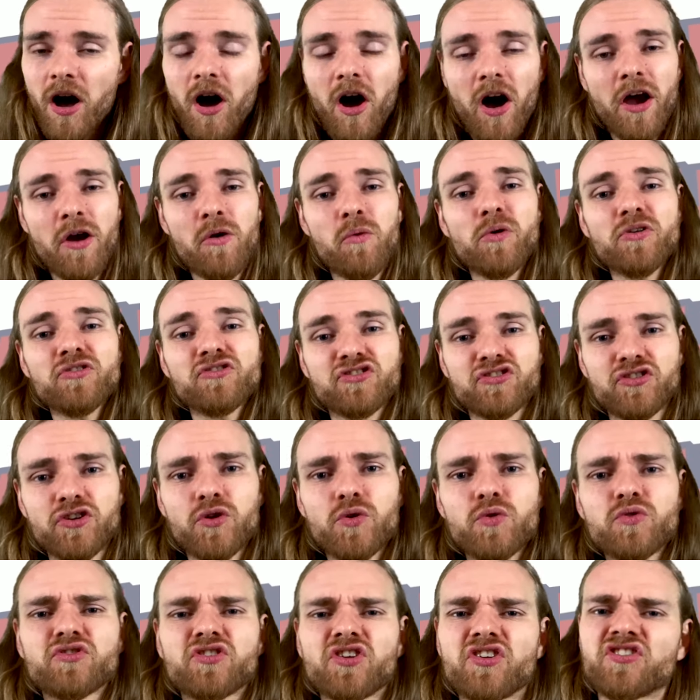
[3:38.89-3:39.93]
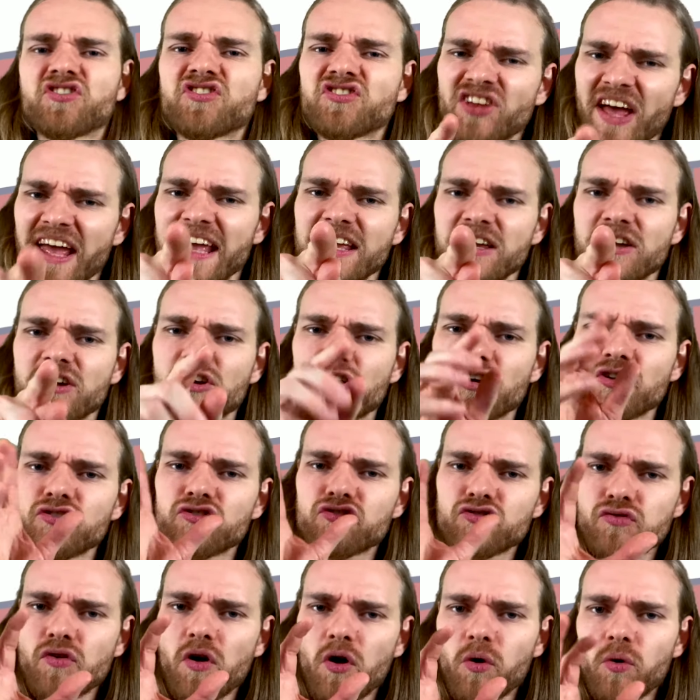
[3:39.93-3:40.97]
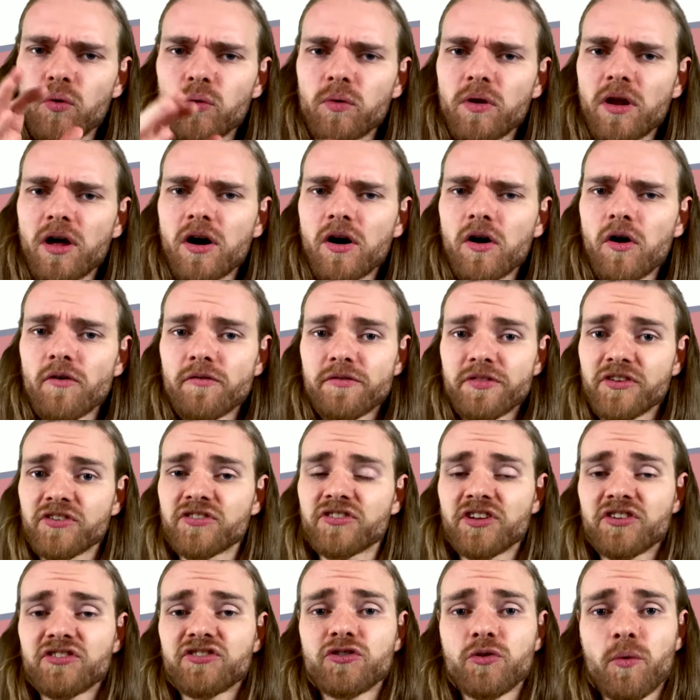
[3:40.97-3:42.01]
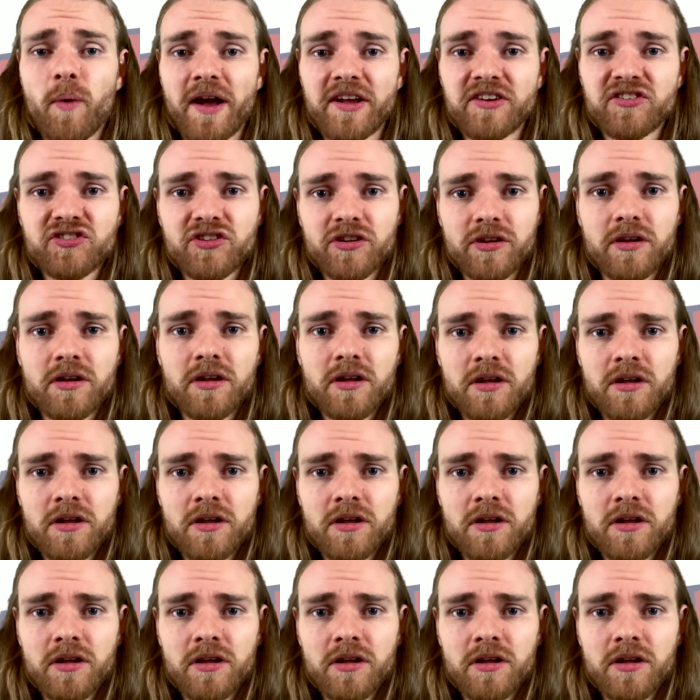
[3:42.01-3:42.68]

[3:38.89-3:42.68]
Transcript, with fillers: I want you to take control of the situation.